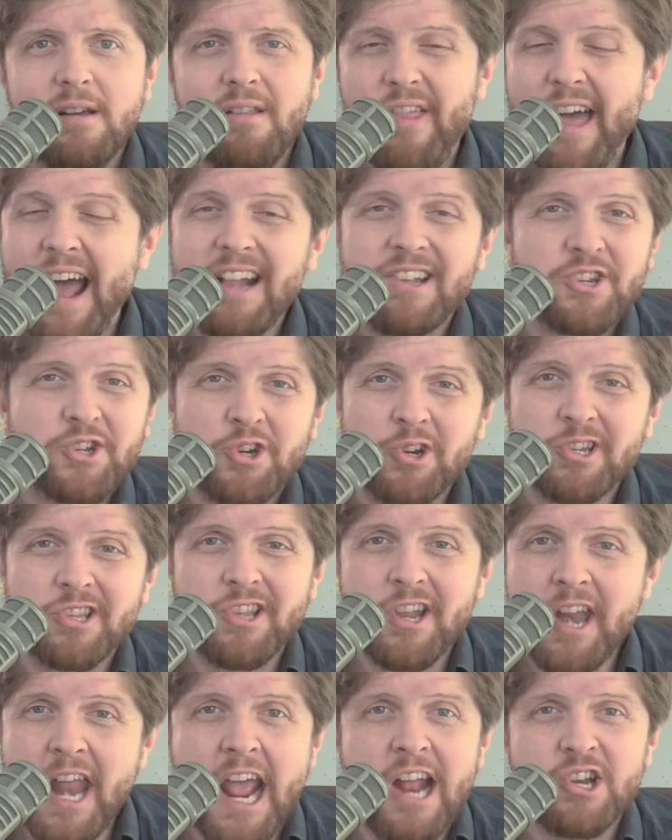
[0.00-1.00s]
That's just
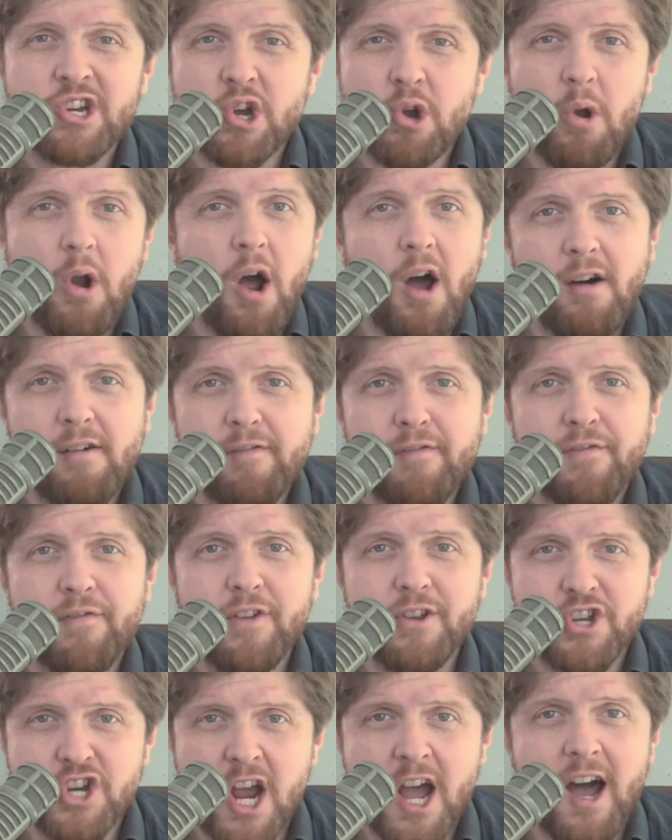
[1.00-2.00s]
the nature of
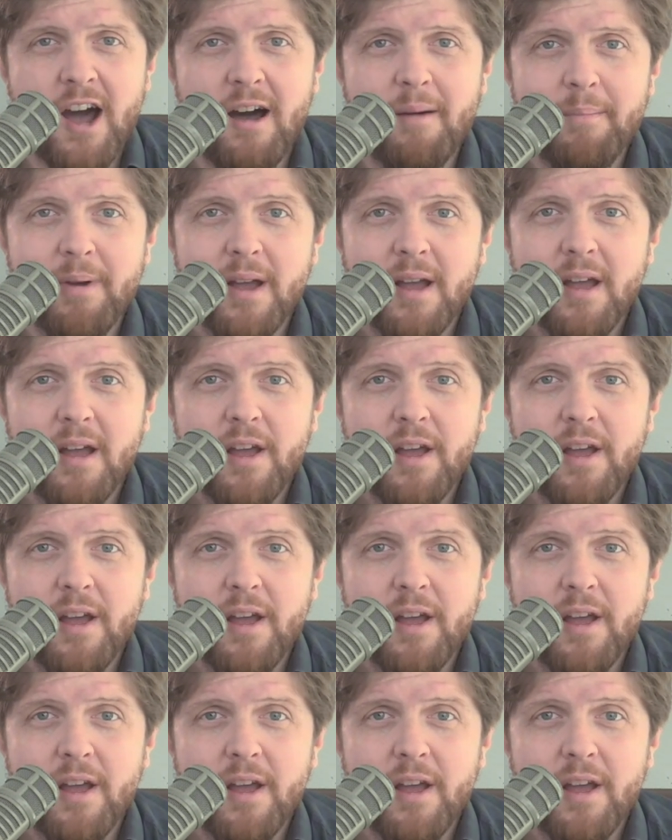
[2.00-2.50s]
the job.